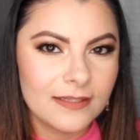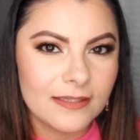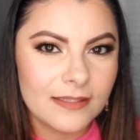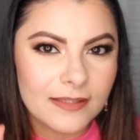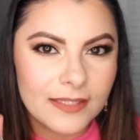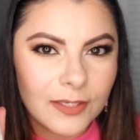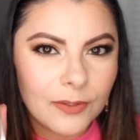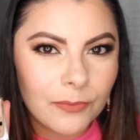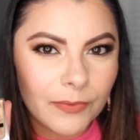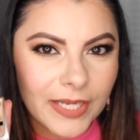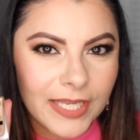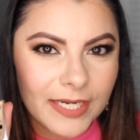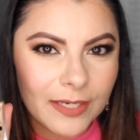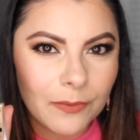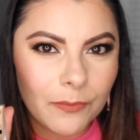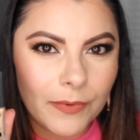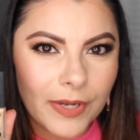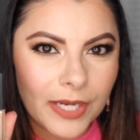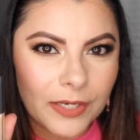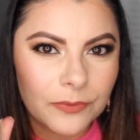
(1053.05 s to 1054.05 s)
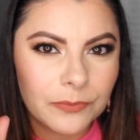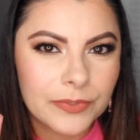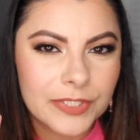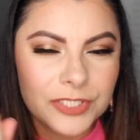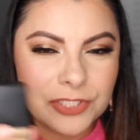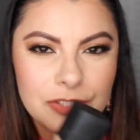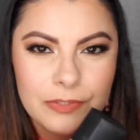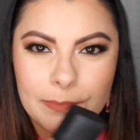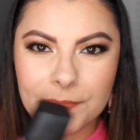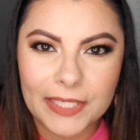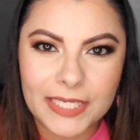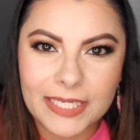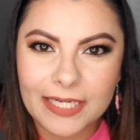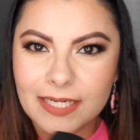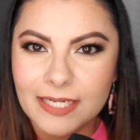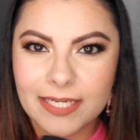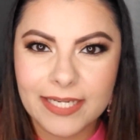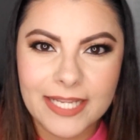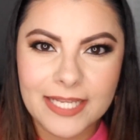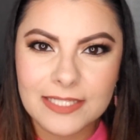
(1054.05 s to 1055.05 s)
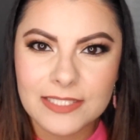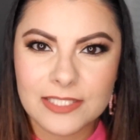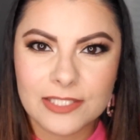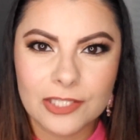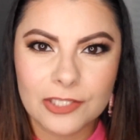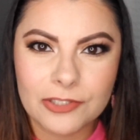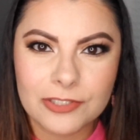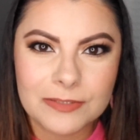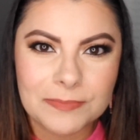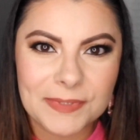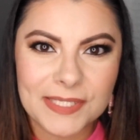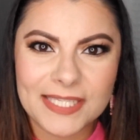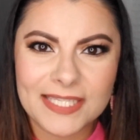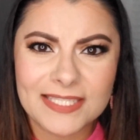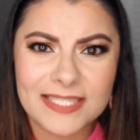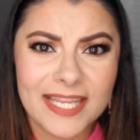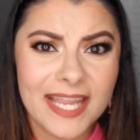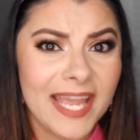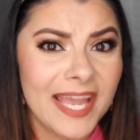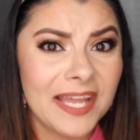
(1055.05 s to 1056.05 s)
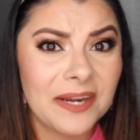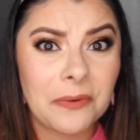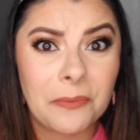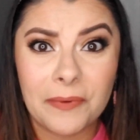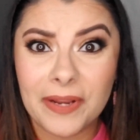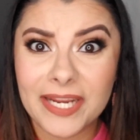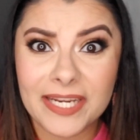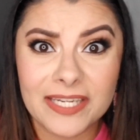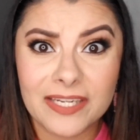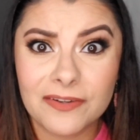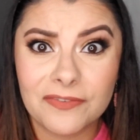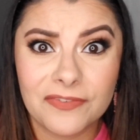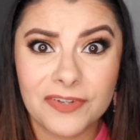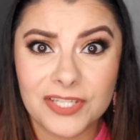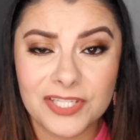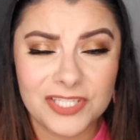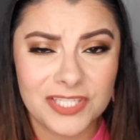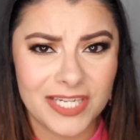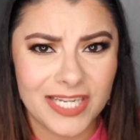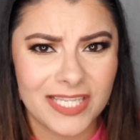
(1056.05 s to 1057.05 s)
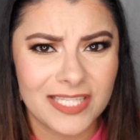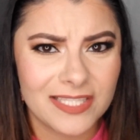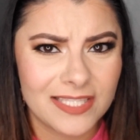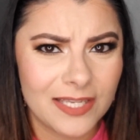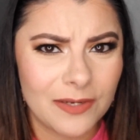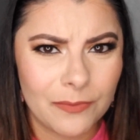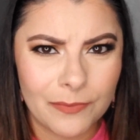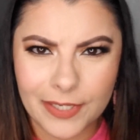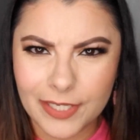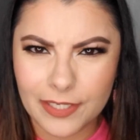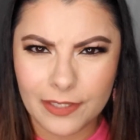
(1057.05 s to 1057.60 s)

the Wet n Wild one to put it against those, because they had way different shades than